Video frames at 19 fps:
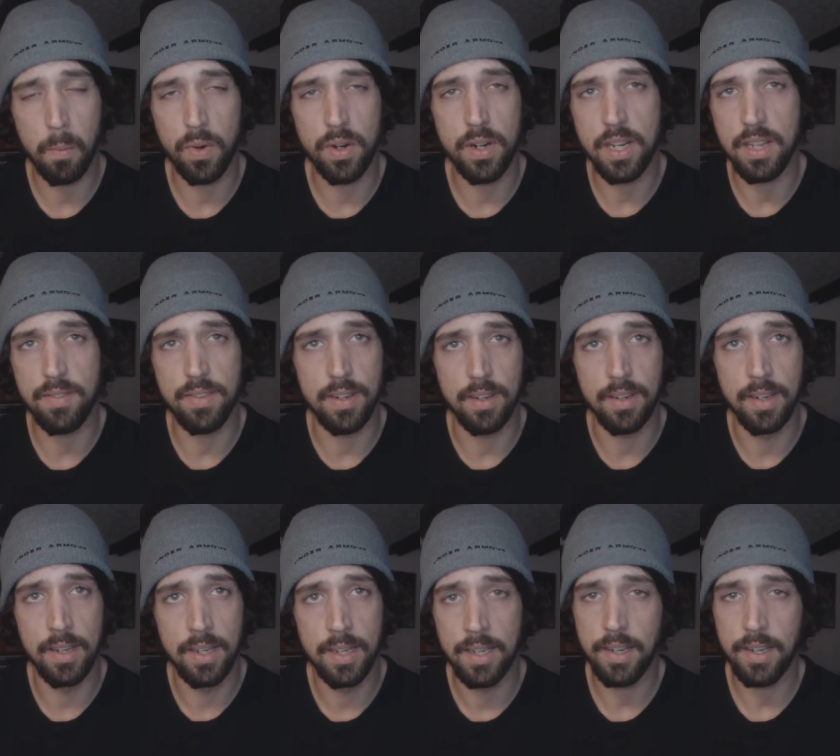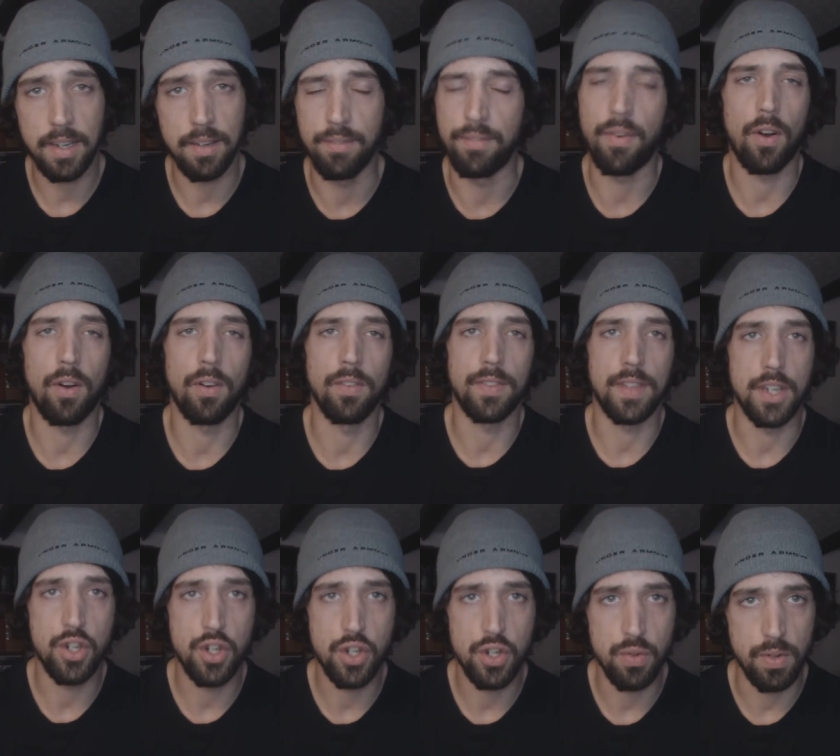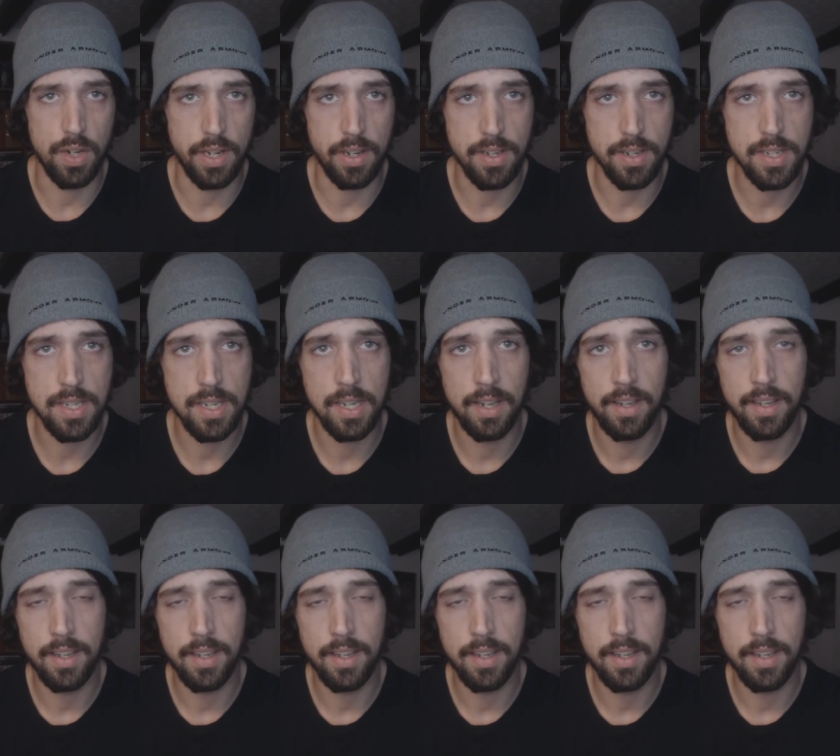weren't even involved in shootings.